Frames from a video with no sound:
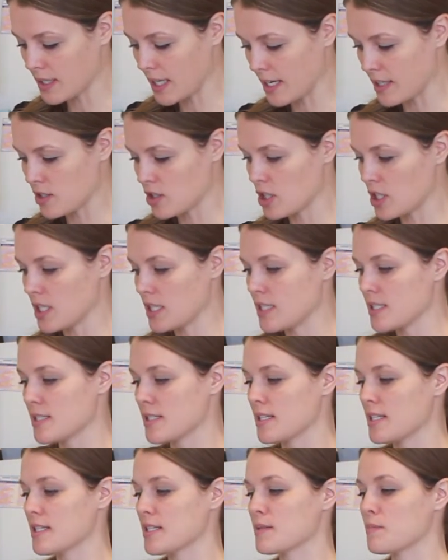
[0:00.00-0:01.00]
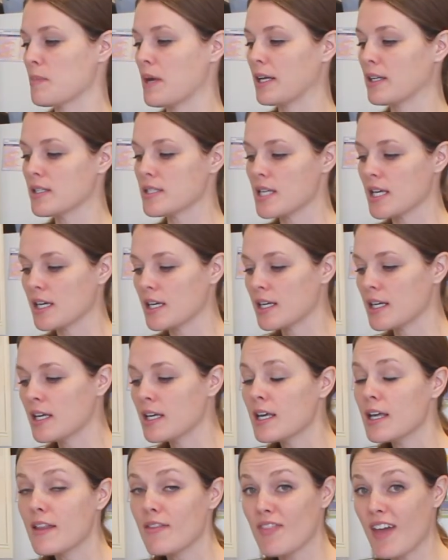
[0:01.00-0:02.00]
that cheese is melted,
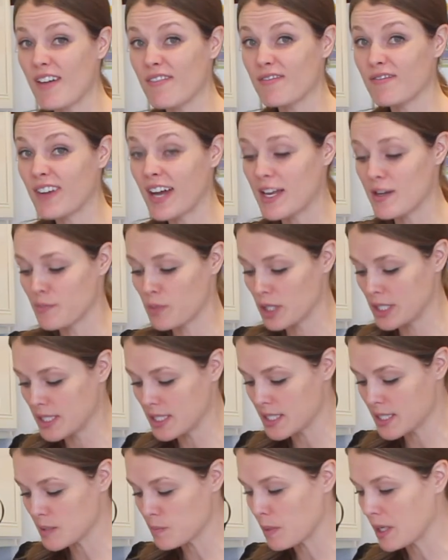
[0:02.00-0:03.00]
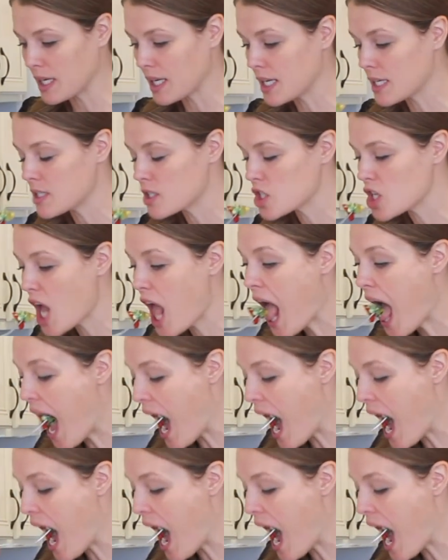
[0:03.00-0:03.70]
that vibrant spinach.